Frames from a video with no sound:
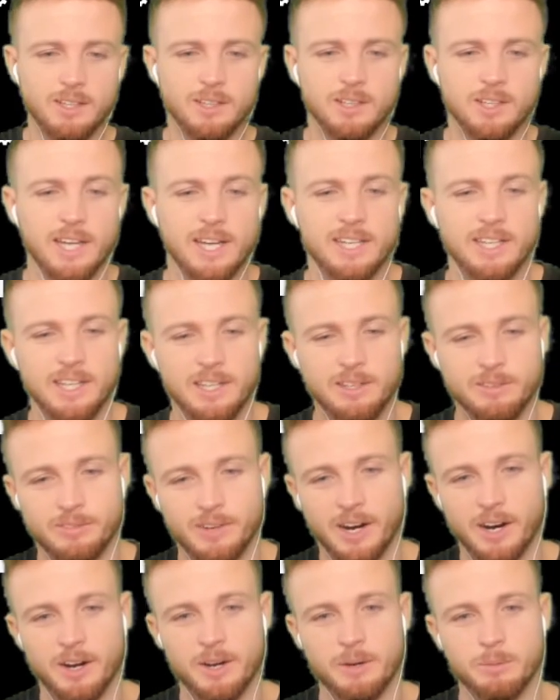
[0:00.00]
lately,
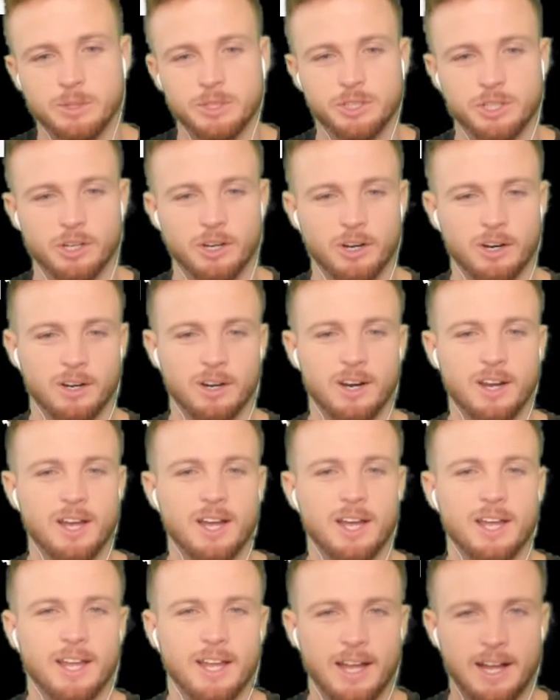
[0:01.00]
very mature.
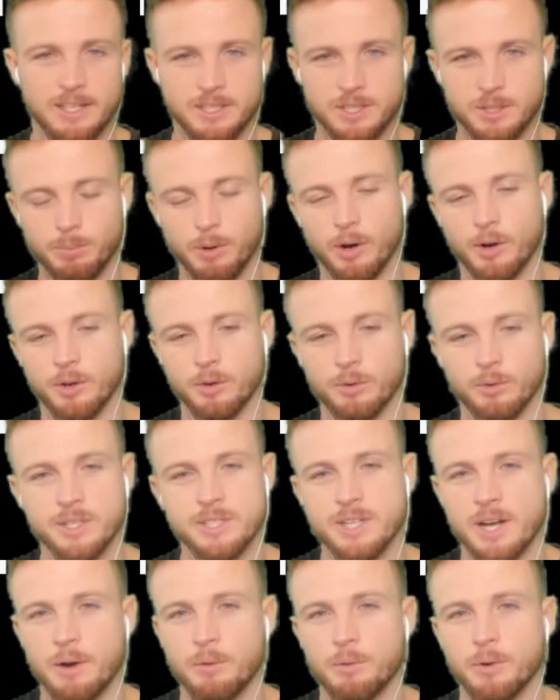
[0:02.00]
That's a part of the
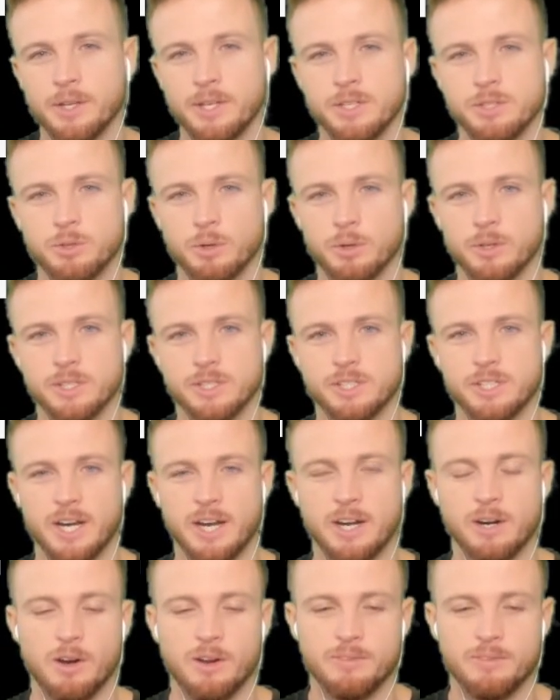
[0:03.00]
reason I really enjoy this channel.